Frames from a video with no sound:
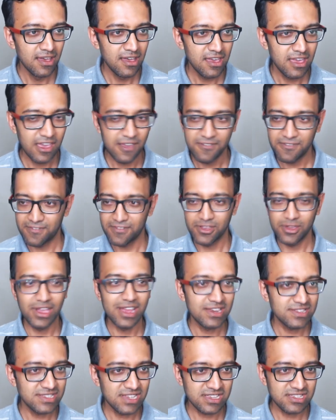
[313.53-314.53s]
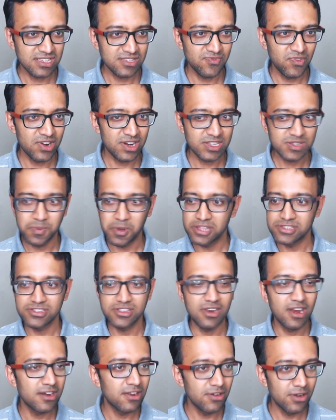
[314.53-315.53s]
If you get a successful response, you're
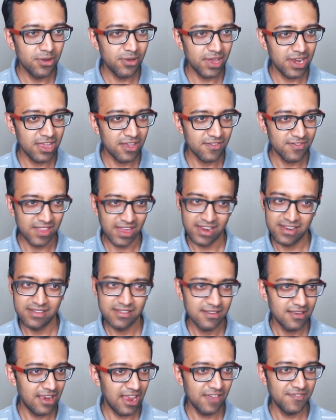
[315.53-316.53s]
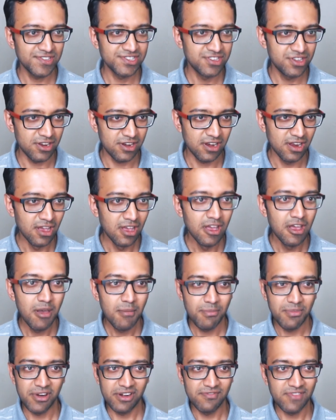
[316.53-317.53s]
not going to do any of that. Life is good.
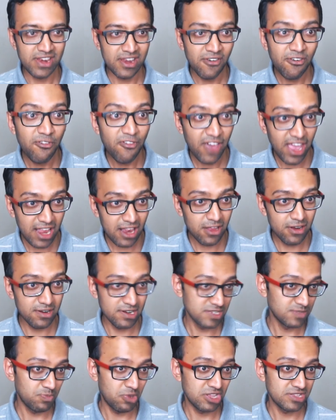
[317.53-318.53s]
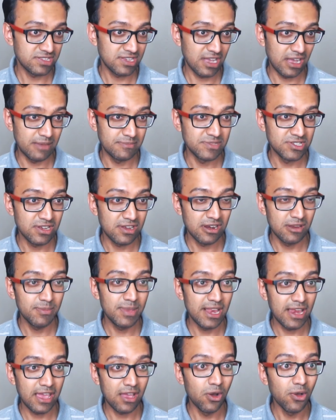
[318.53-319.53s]
But when a failure response comes, you're going to be
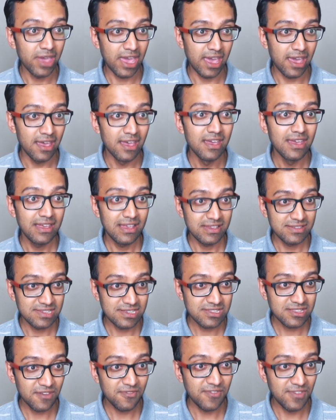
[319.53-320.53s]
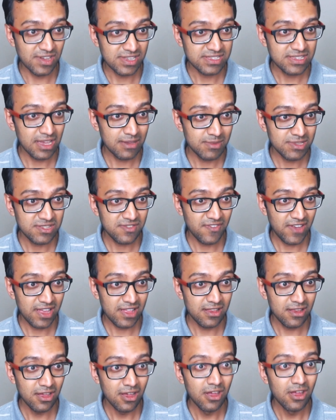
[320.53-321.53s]
like, okay, is this the first time it's
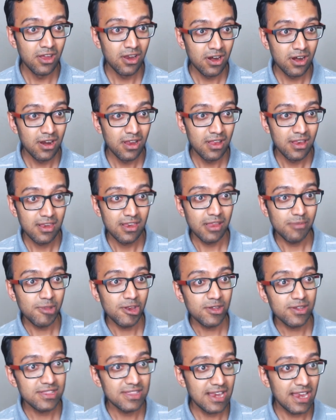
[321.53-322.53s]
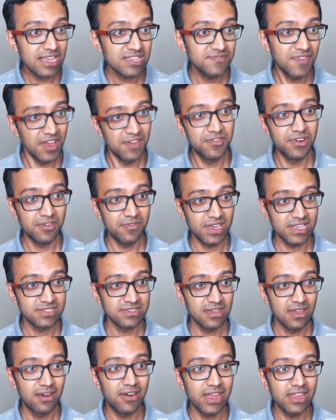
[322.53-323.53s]
failed? let me look at the last five requests,
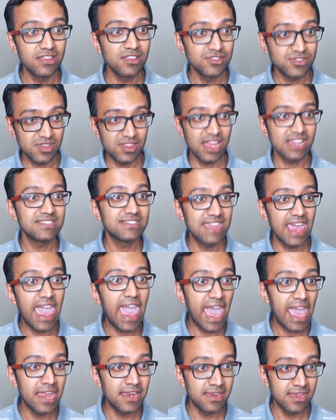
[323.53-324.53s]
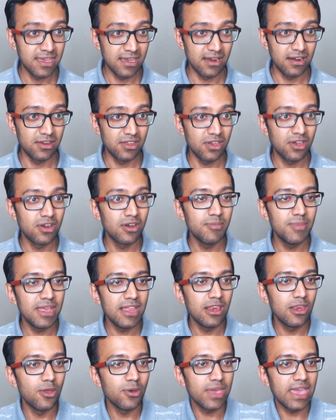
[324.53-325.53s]
right? So that's the n here. You're going to be
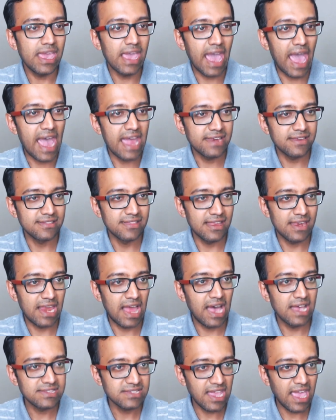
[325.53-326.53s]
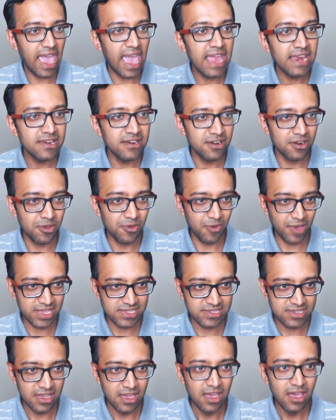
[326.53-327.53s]
looking at the last n
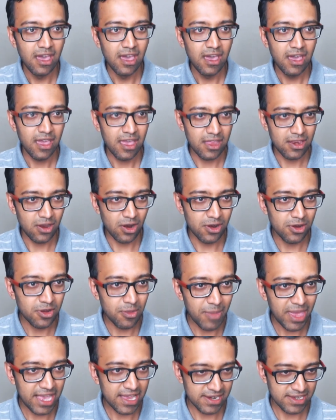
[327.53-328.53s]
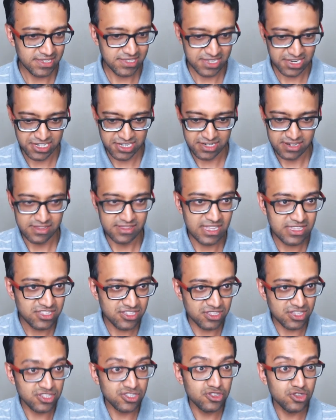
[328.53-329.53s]
requests in order to make a decision. That's
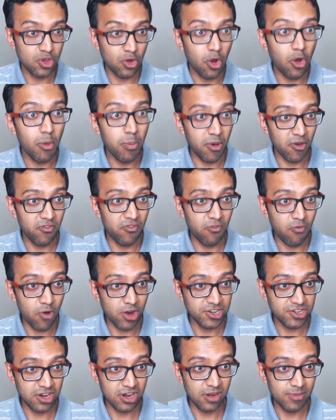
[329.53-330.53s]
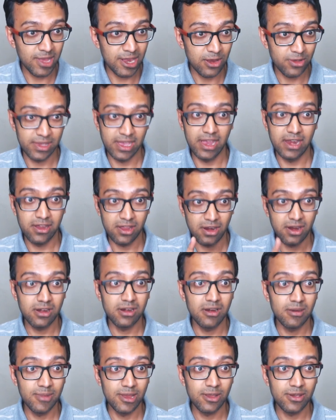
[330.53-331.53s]
the scope of what you're going to be looking at. You're not
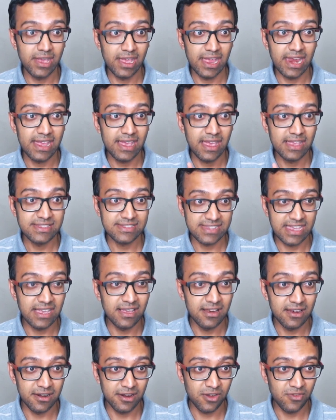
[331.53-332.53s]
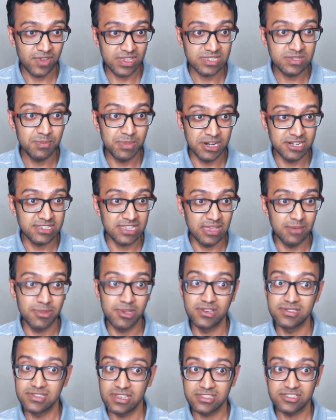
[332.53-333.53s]
going to be looking at a single request per se,
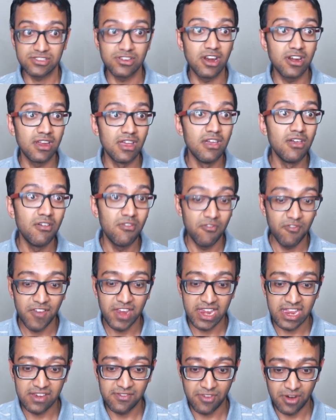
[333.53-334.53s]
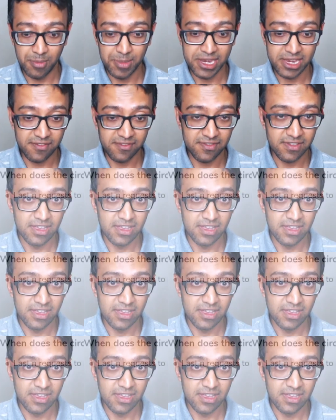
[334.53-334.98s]
because that's not very informative.